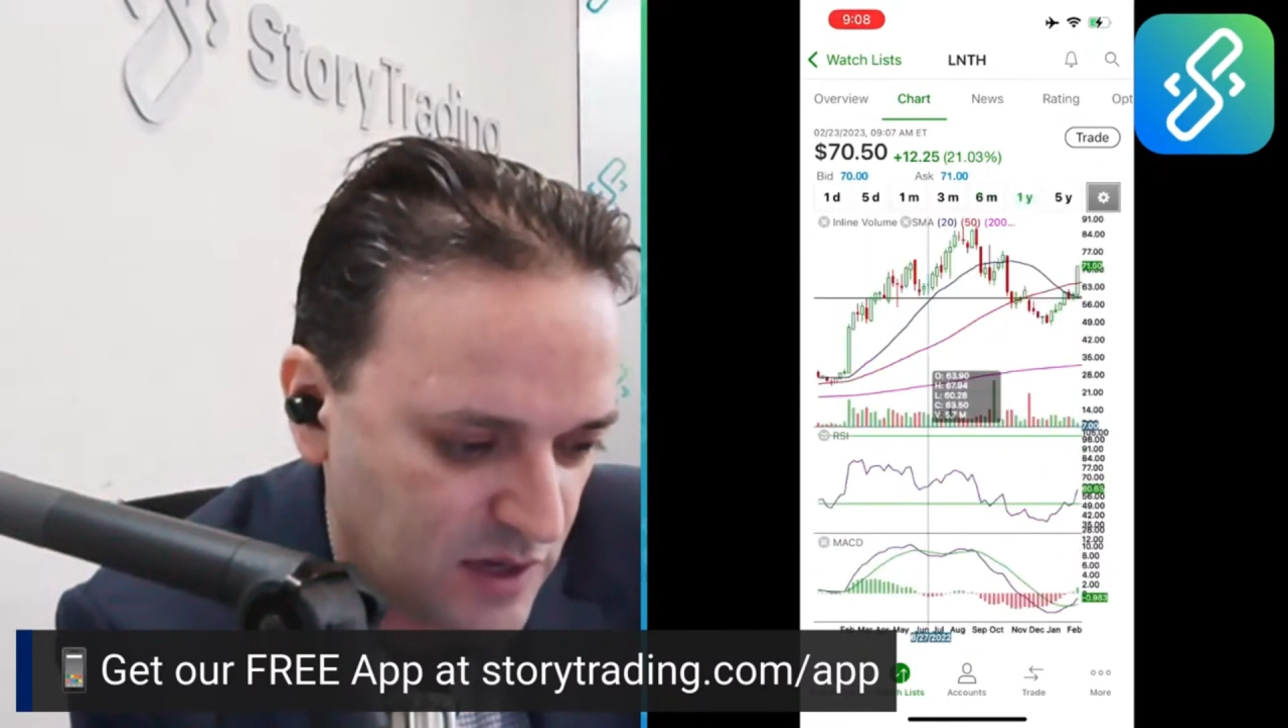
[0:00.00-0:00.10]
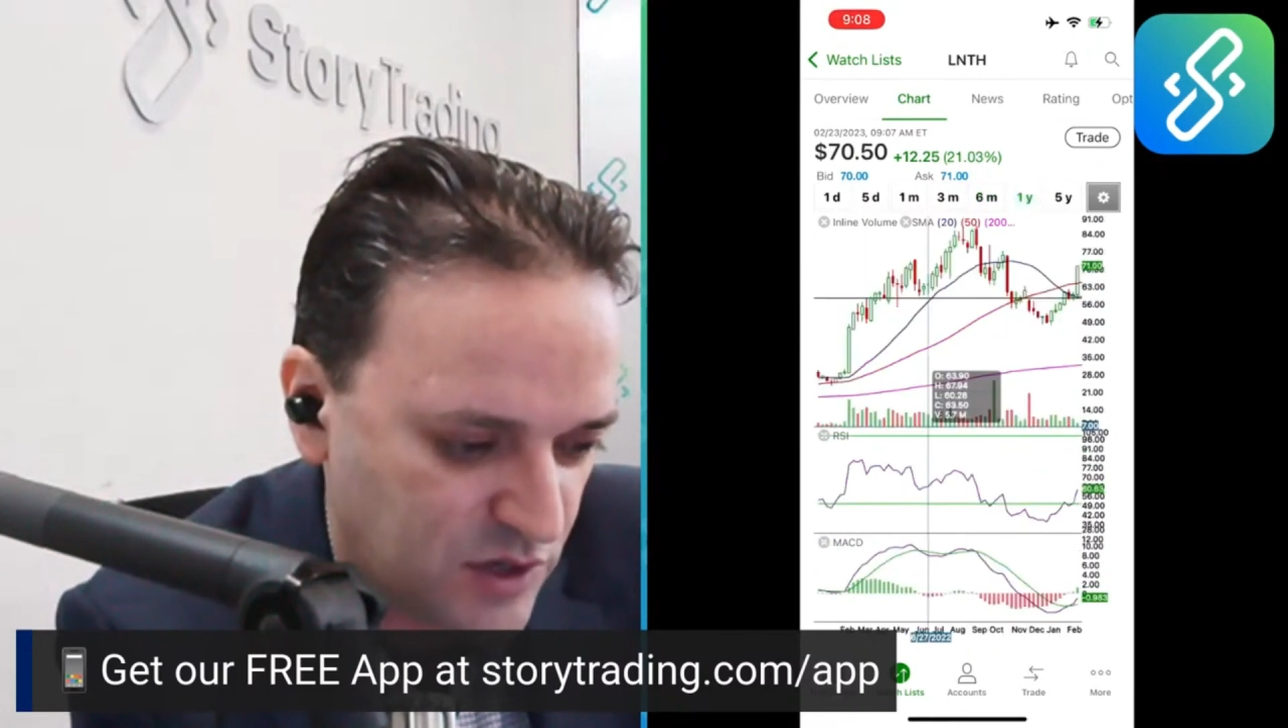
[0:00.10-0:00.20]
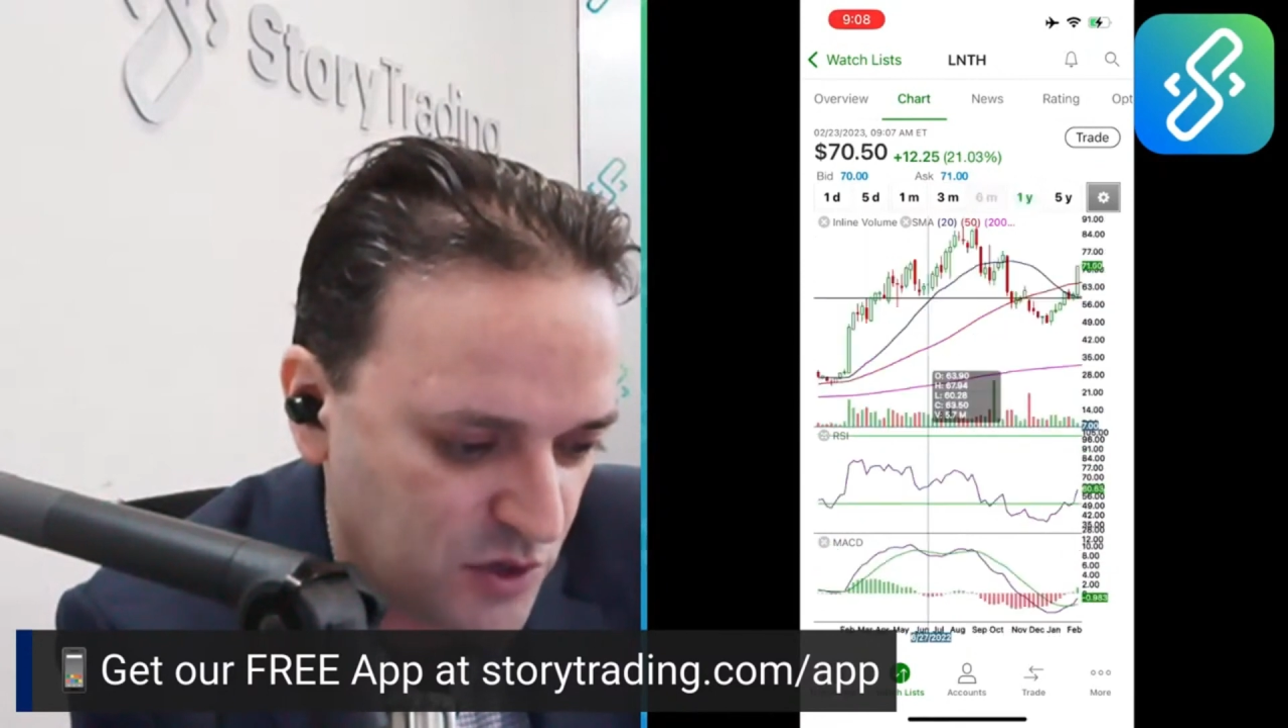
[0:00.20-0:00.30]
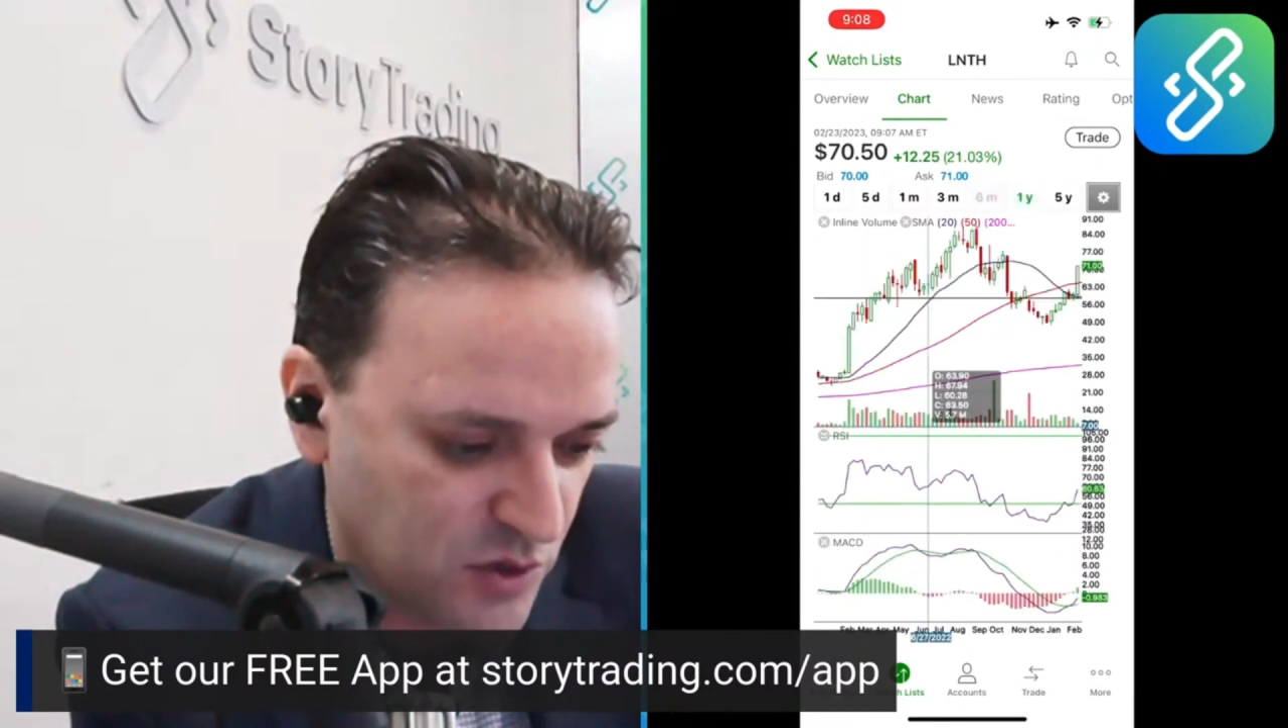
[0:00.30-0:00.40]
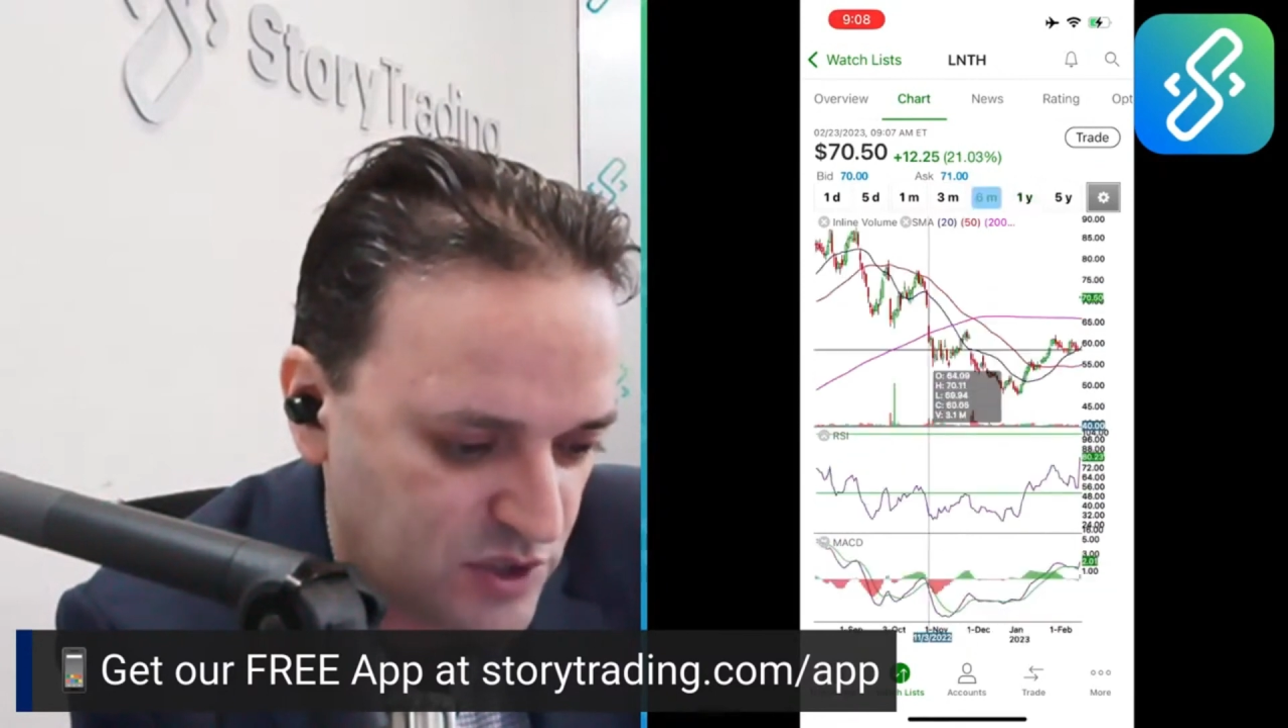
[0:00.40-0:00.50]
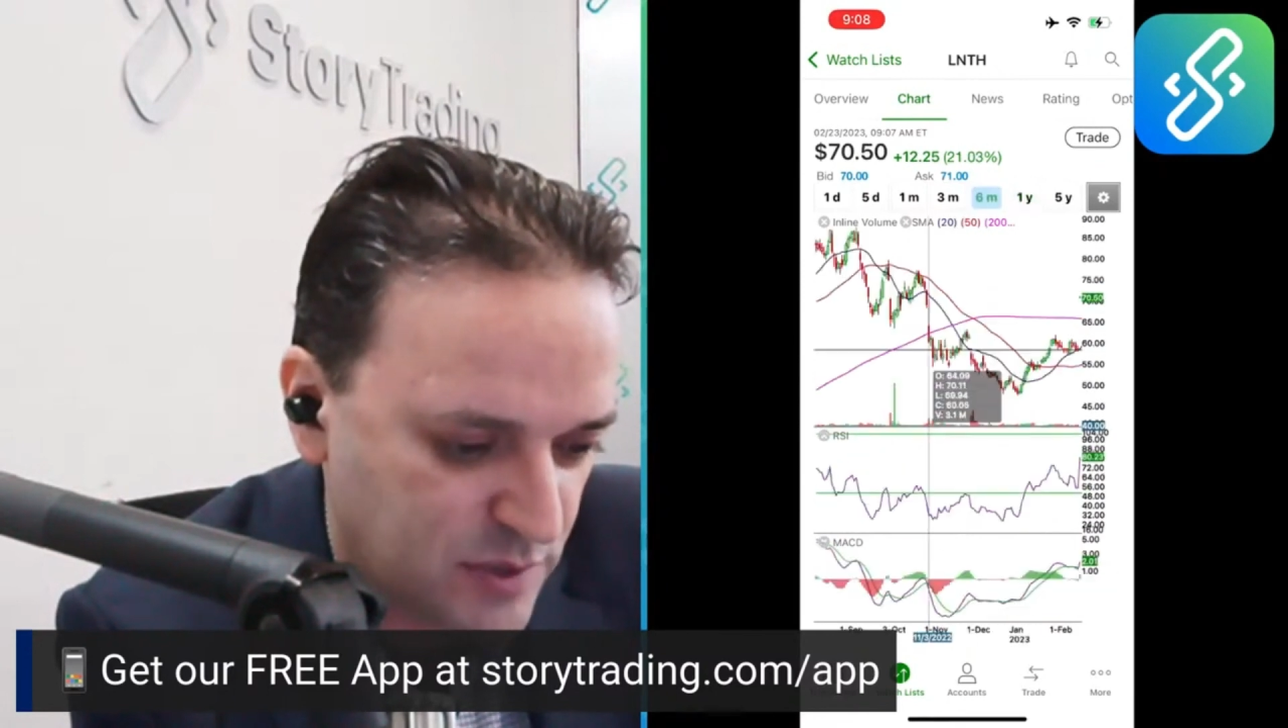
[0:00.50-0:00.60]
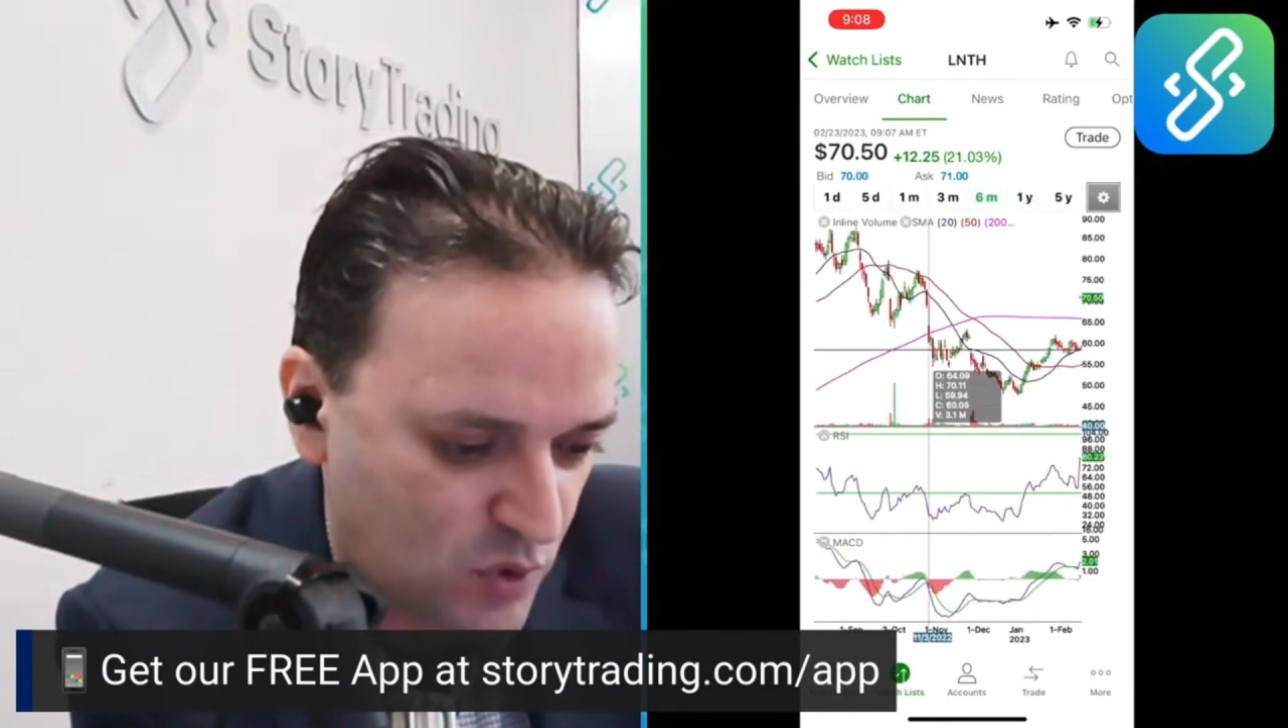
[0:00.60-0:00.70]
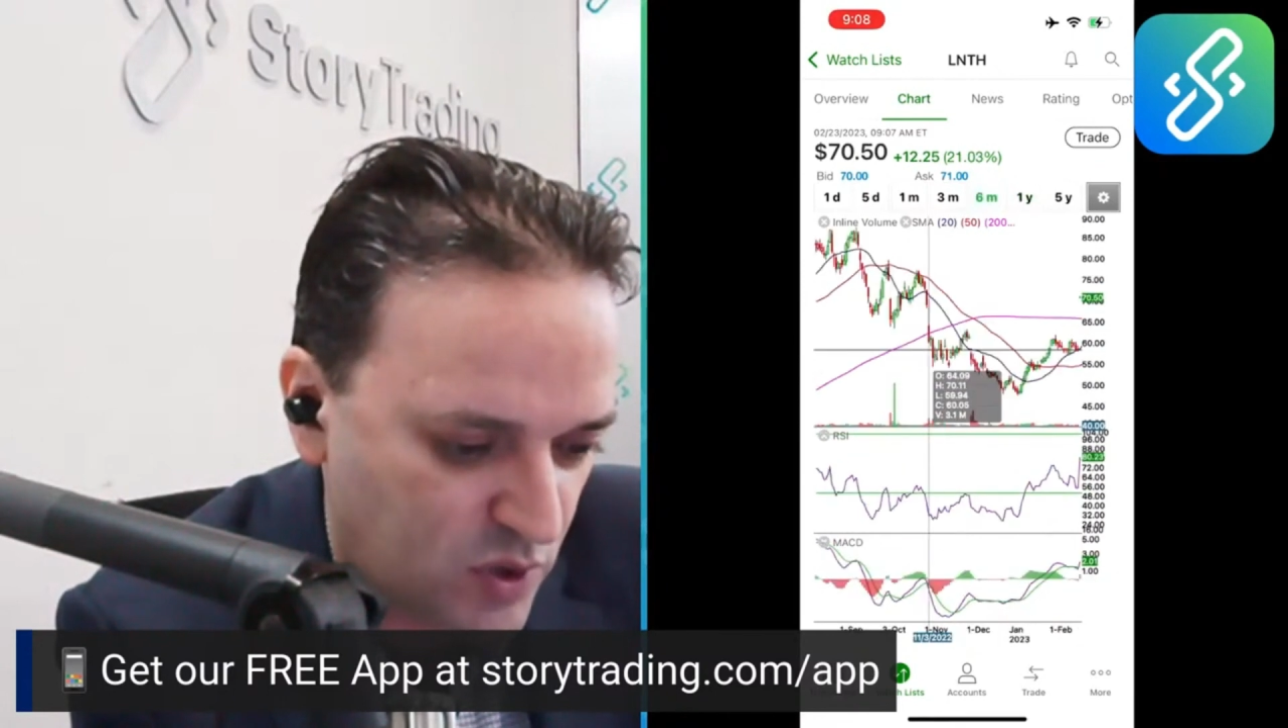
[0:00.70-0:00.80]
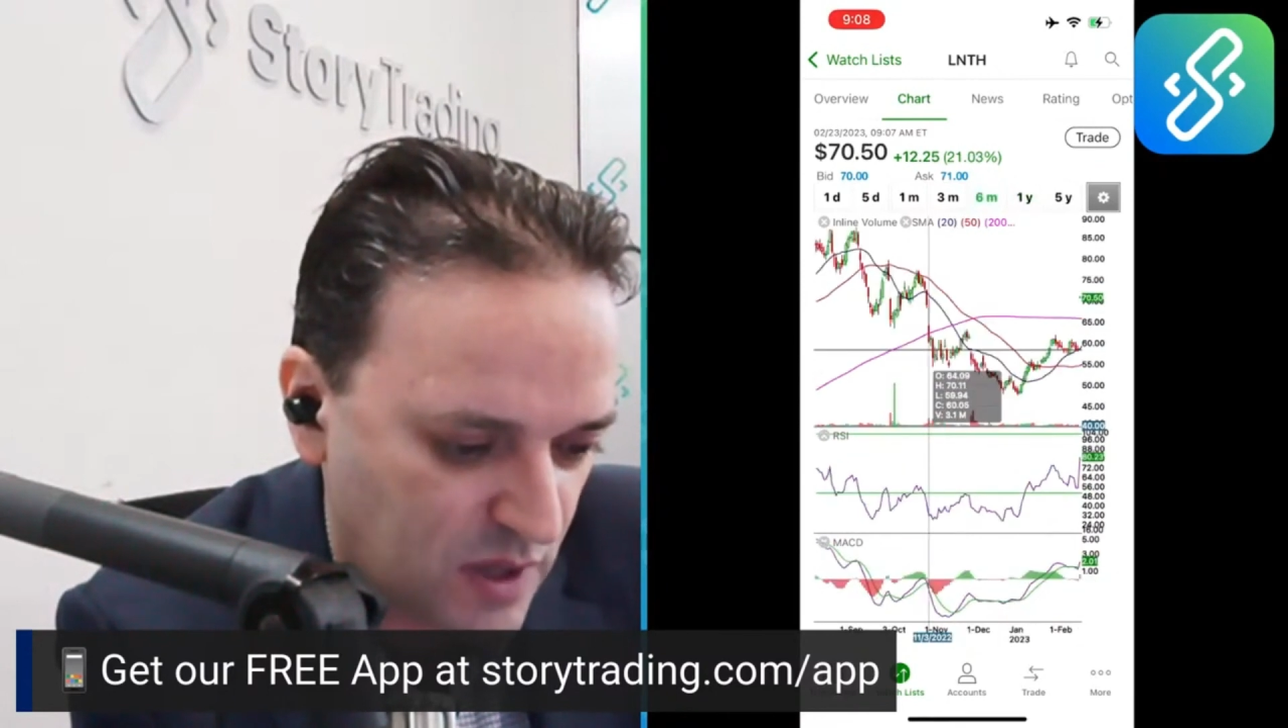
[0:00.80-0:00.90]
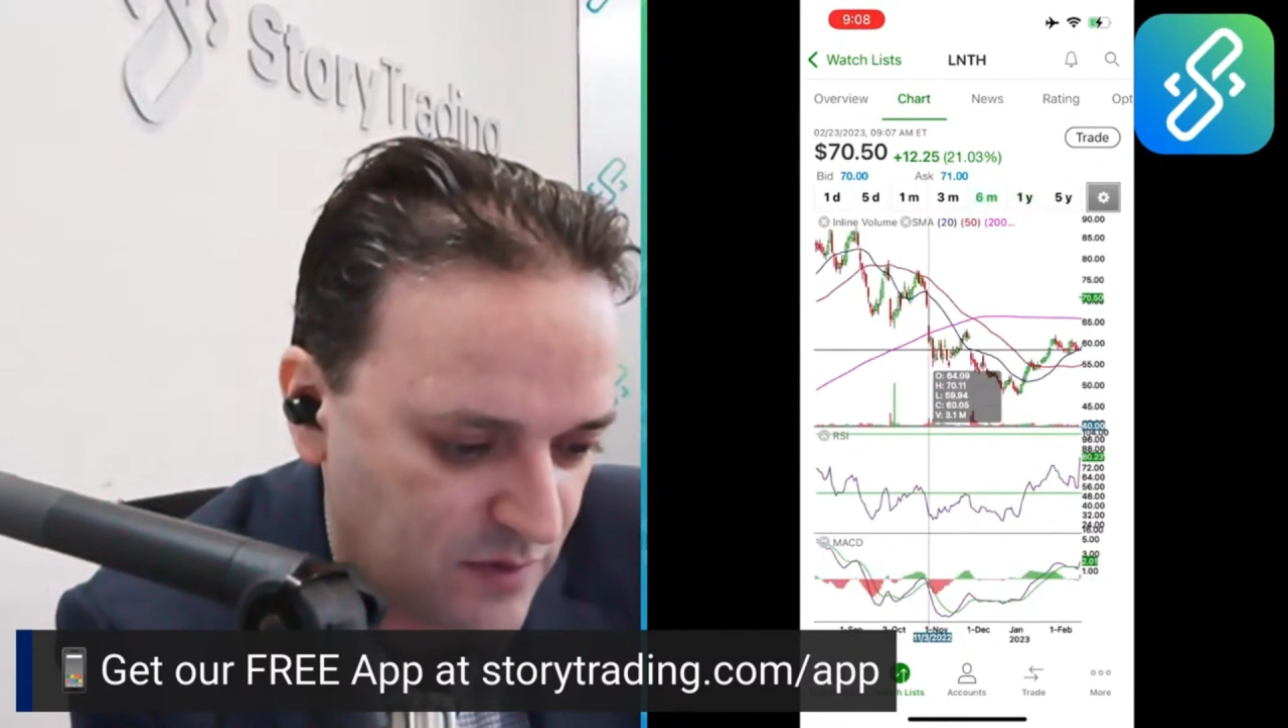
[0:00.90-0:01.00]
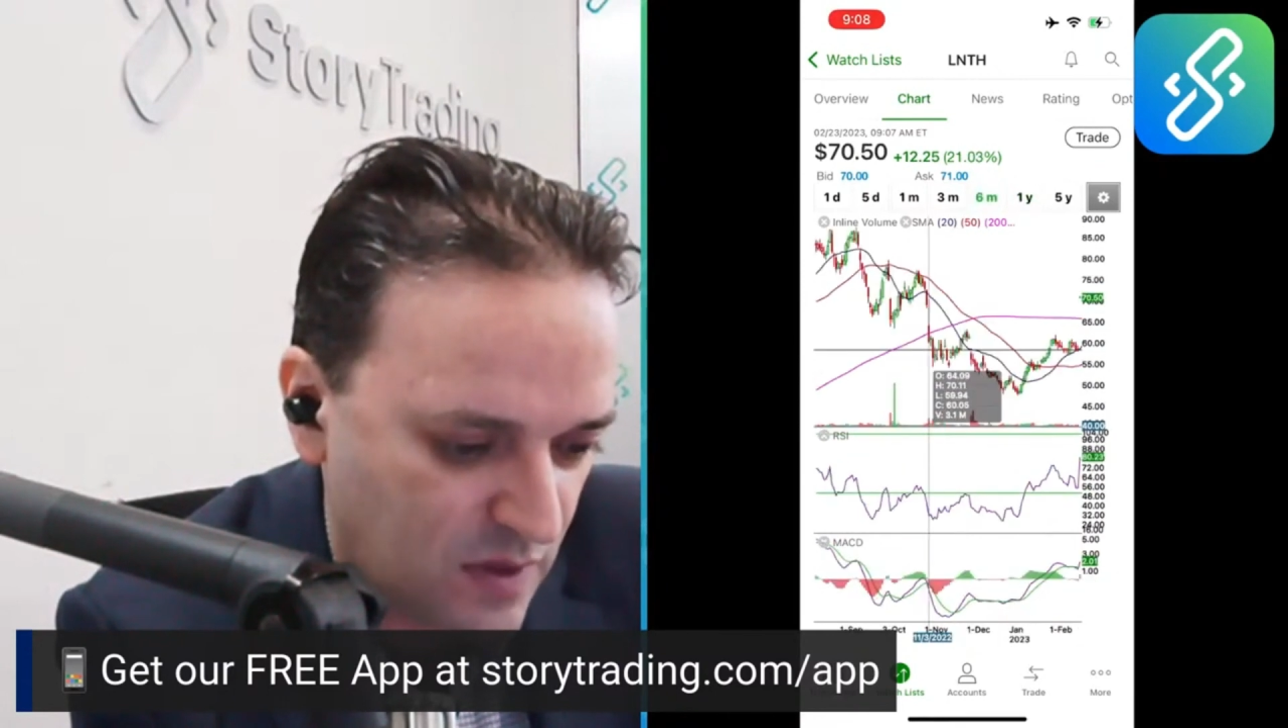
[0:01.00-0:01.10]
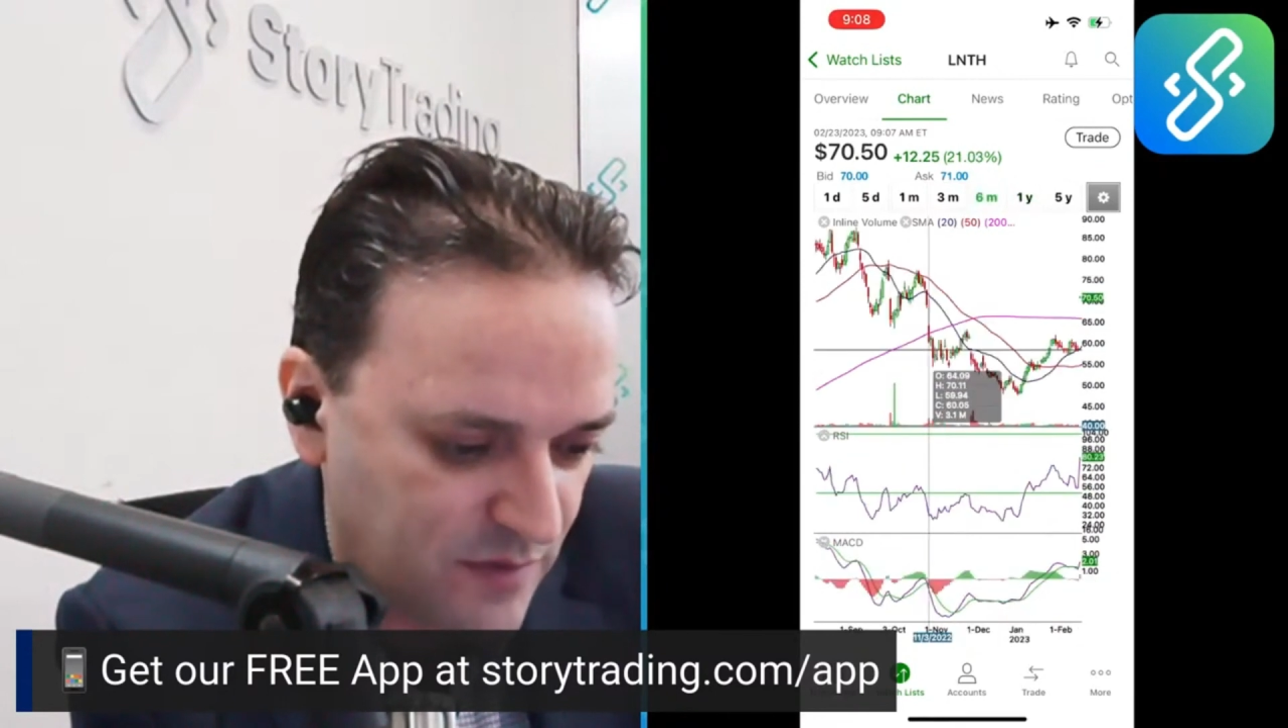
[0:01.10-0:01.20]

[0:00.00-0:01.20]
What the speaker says: huge support level.